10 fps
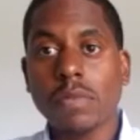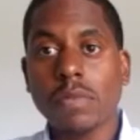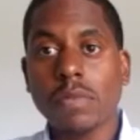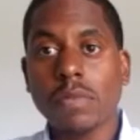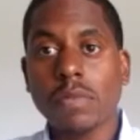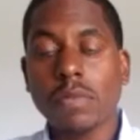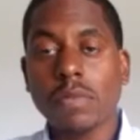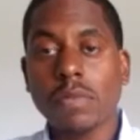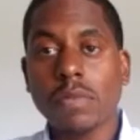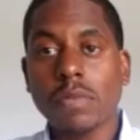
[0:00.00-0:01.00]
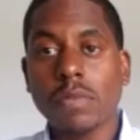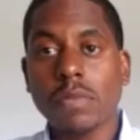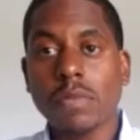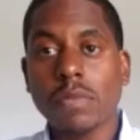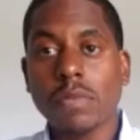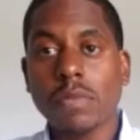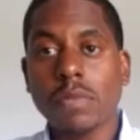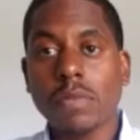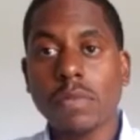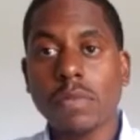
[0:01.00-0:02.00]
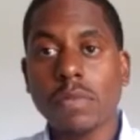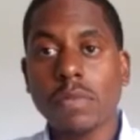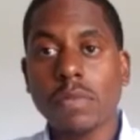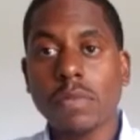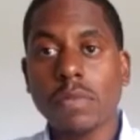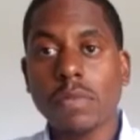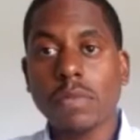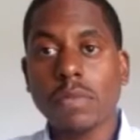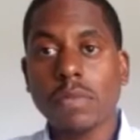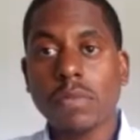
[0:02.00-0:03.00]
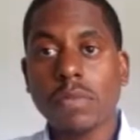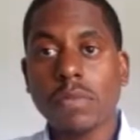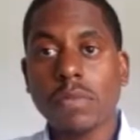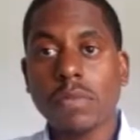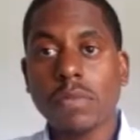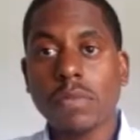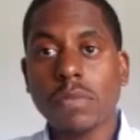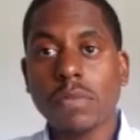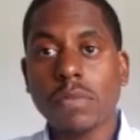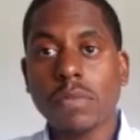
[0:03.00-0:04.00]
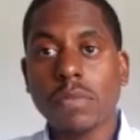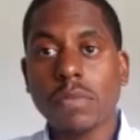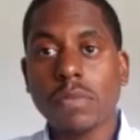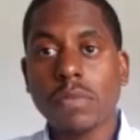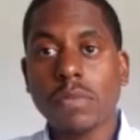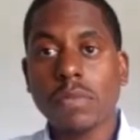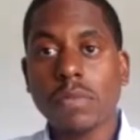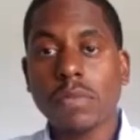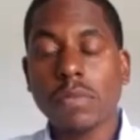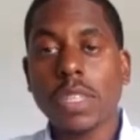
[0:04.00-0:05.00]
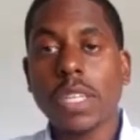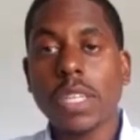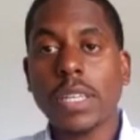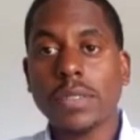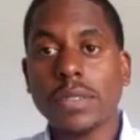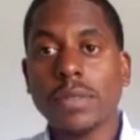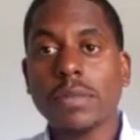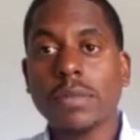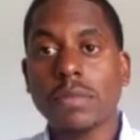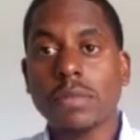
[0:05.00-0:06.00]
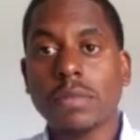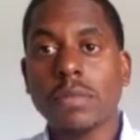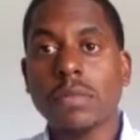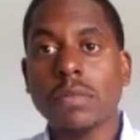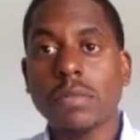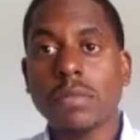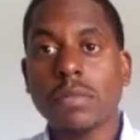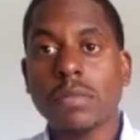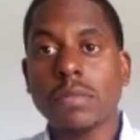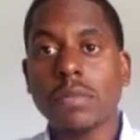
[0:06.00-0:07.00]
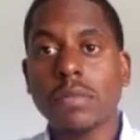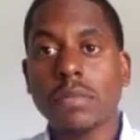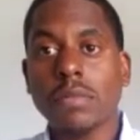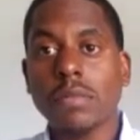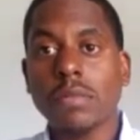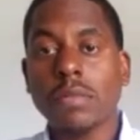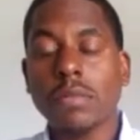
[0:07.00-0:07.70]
[no speech]